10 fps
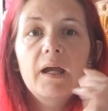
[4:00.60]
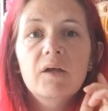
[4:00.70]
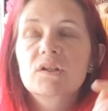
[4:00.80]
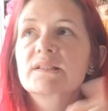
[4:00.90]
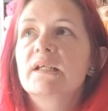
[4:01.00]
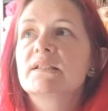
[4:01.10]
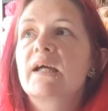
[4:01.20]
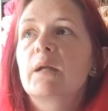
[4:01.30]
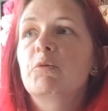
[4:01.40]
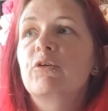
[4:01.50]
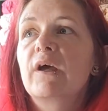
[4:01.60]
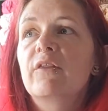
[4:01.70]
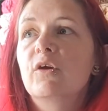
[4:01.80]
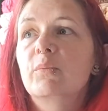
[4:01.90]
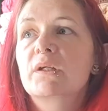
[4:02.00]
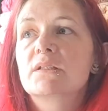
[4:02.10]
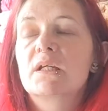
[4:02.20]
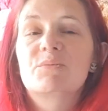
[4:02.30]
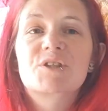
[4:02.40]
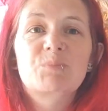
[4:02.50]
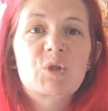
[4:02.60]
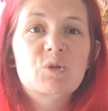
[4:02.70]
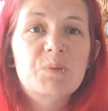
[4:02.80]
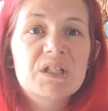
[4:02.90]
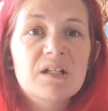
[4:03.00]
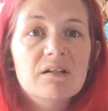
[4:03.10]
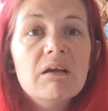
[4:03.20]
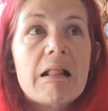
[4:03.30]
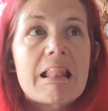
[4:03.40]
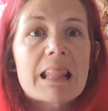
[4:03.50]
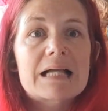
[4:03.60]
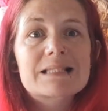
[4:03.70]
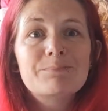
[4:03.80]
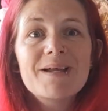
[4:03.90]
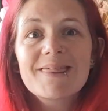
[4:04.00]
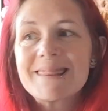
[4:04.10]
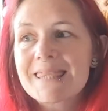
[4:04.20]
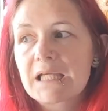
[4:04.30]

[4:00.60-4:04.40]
got to set a timer on that though, because it was supposed to be done last month.